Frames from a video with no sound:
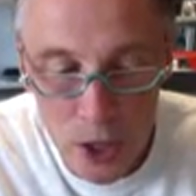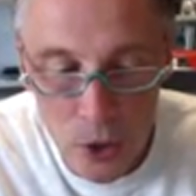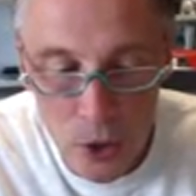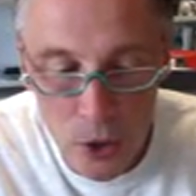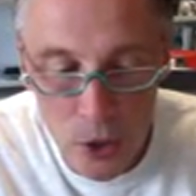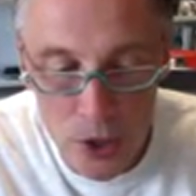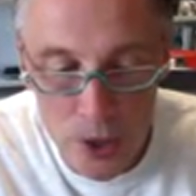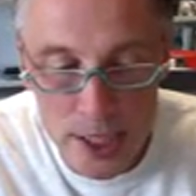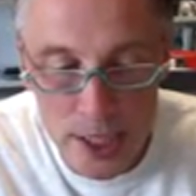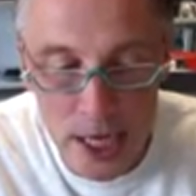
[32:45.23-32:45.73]

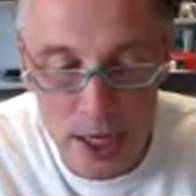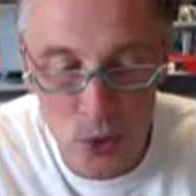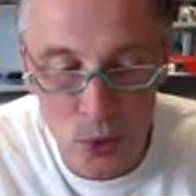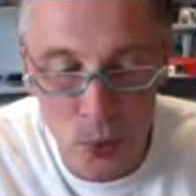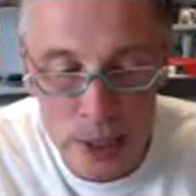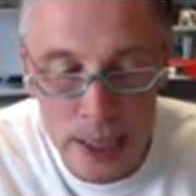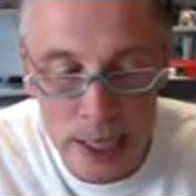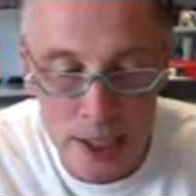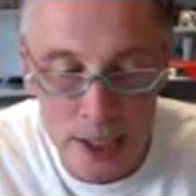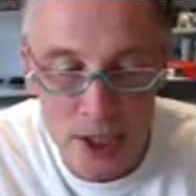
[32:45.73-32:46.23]
Ersan
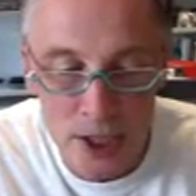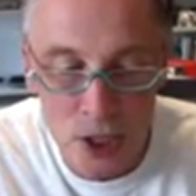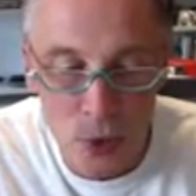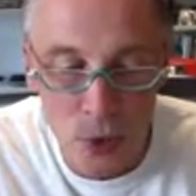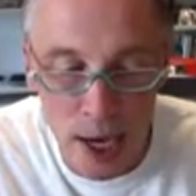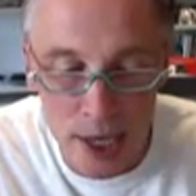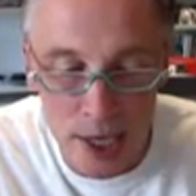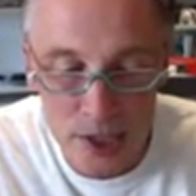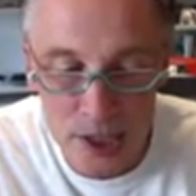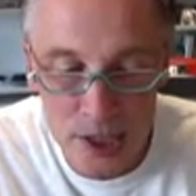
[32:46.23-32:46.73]
Renato
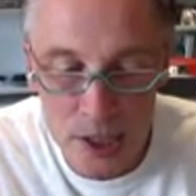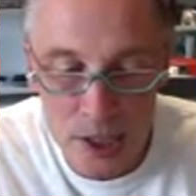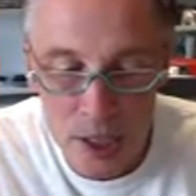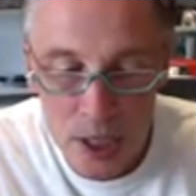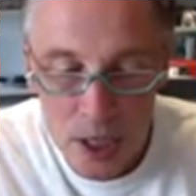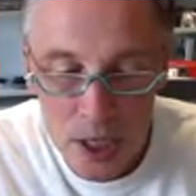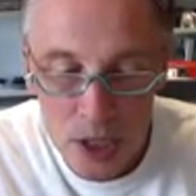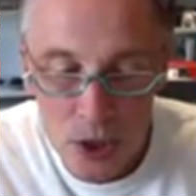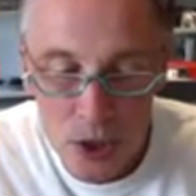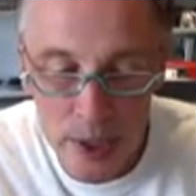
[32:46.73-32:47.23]
asks,
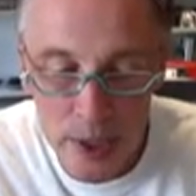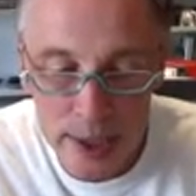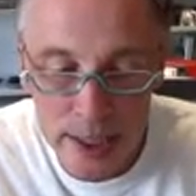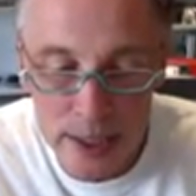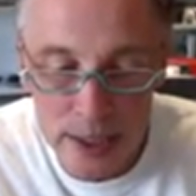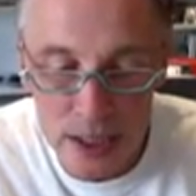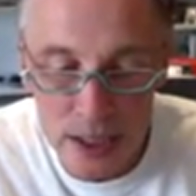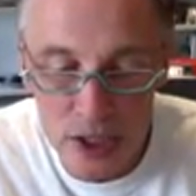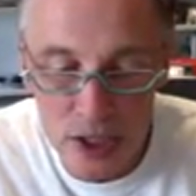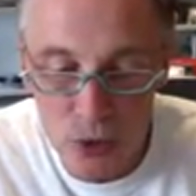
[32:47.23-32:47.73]
do I
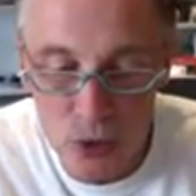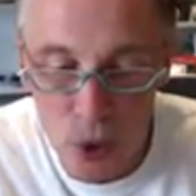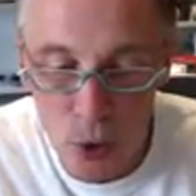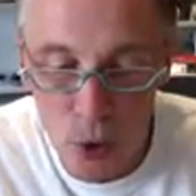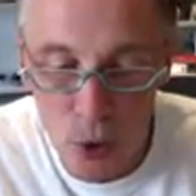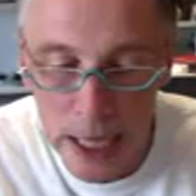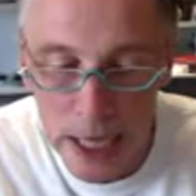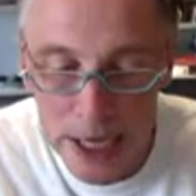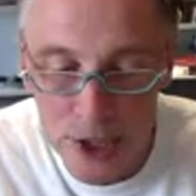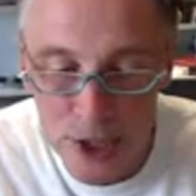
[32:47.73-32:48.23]
think that
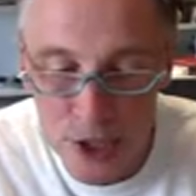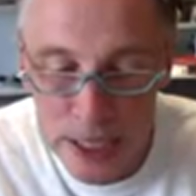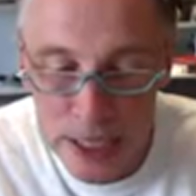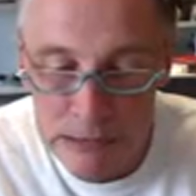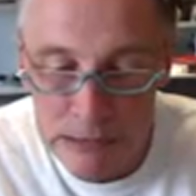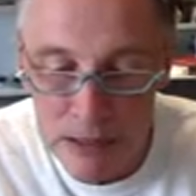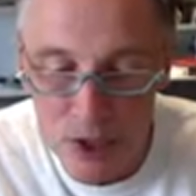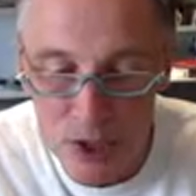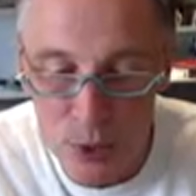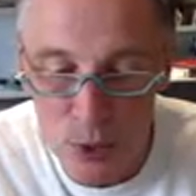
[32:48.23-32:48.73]
control
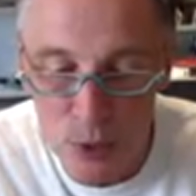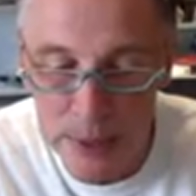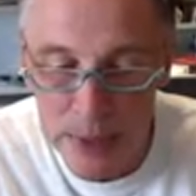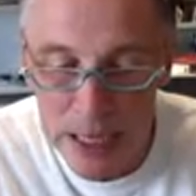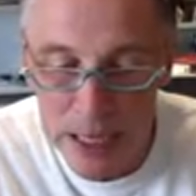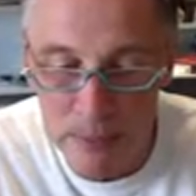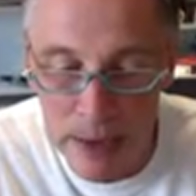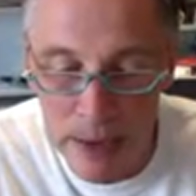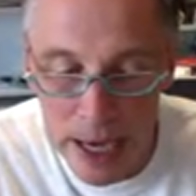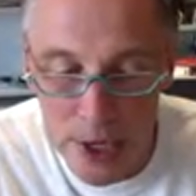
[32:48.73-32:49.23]
engineering should be
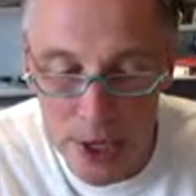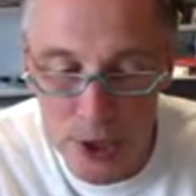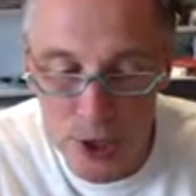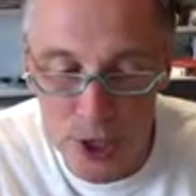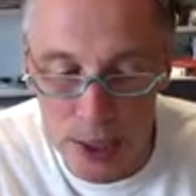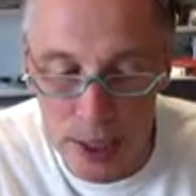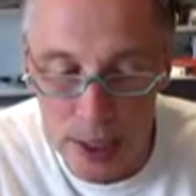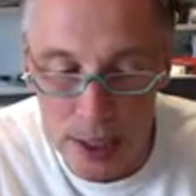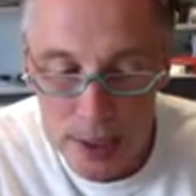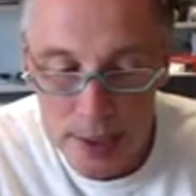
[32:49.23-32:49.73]
a
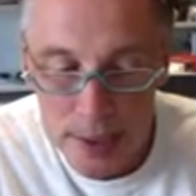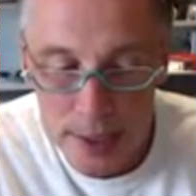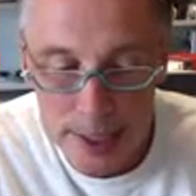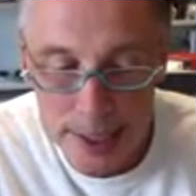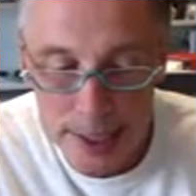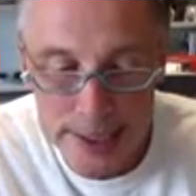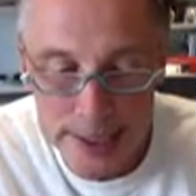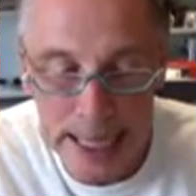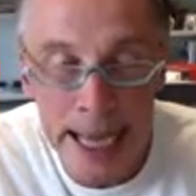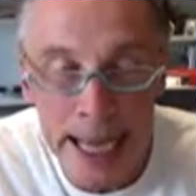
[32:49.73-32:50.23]
major,
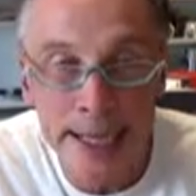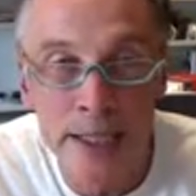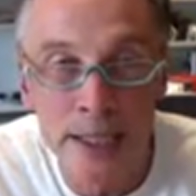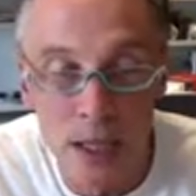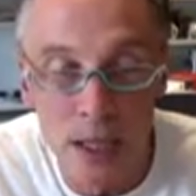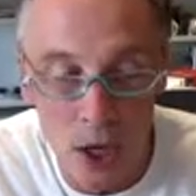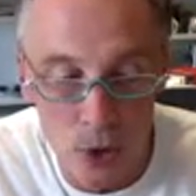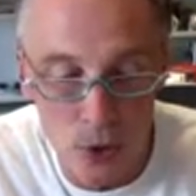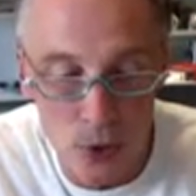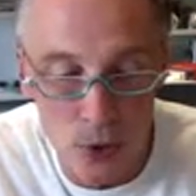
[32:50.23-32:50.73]

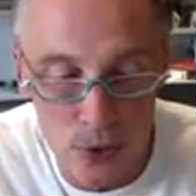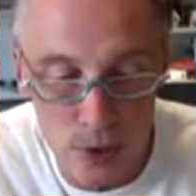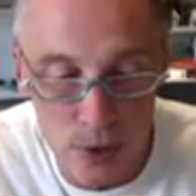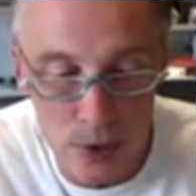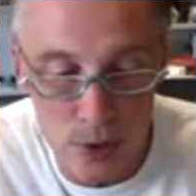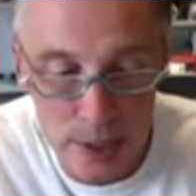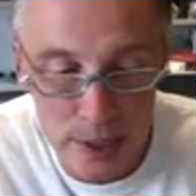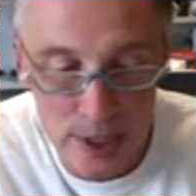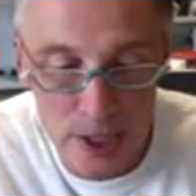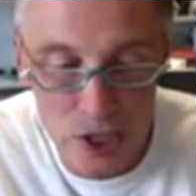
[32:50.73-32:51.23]
standalone
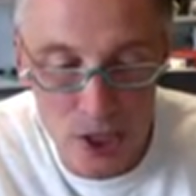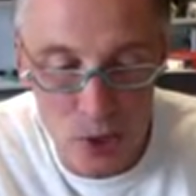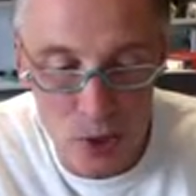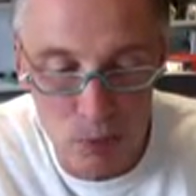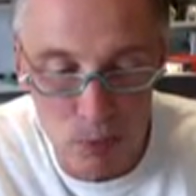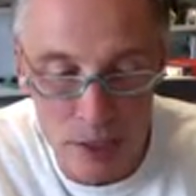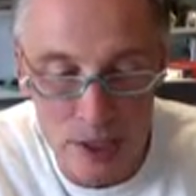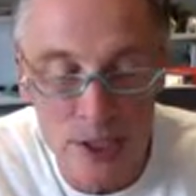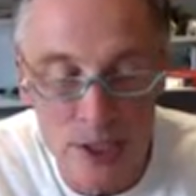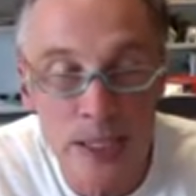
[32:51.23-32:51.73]

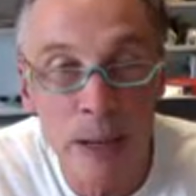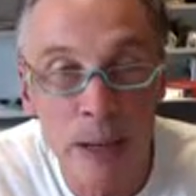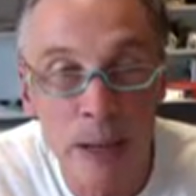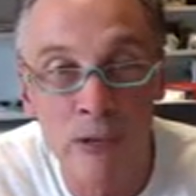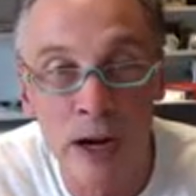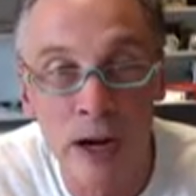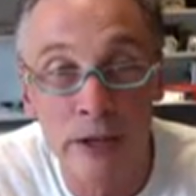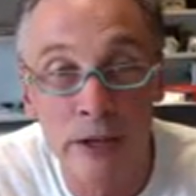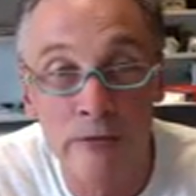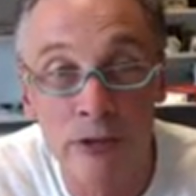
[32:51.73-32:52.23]
discipline
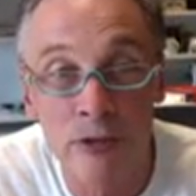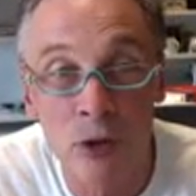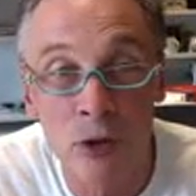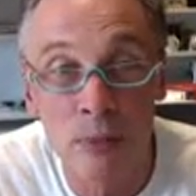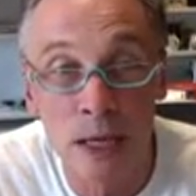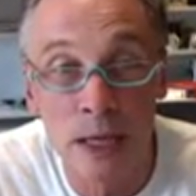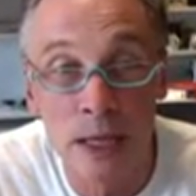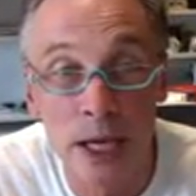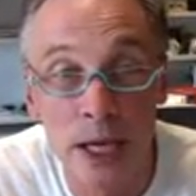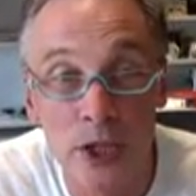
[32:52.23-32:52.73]
separated
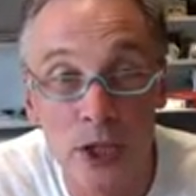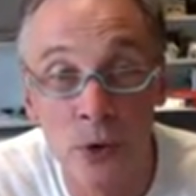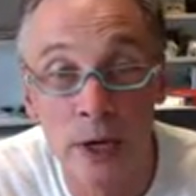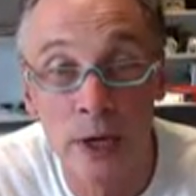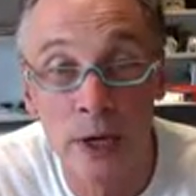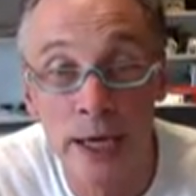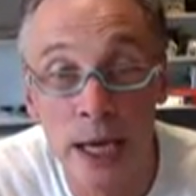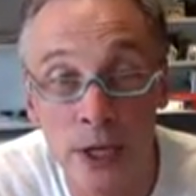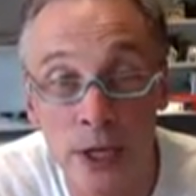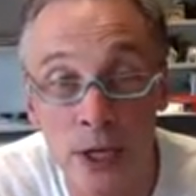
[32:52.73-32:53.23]
from
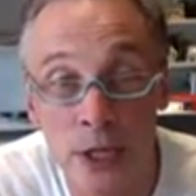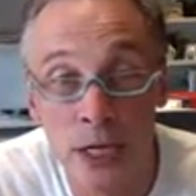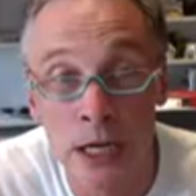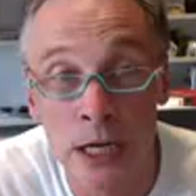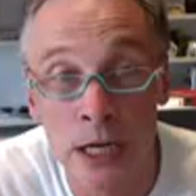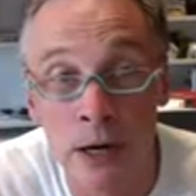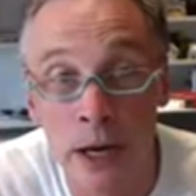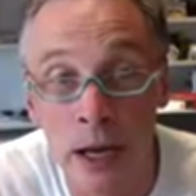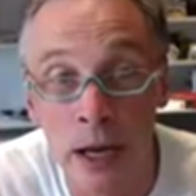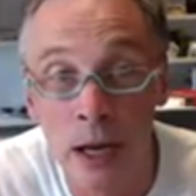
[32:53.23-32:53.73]
electronic
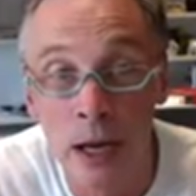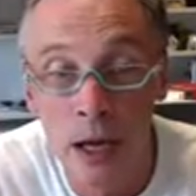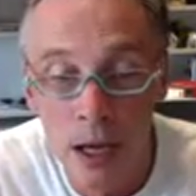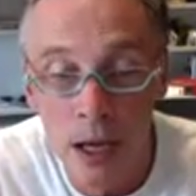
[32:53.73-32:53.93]
engineering?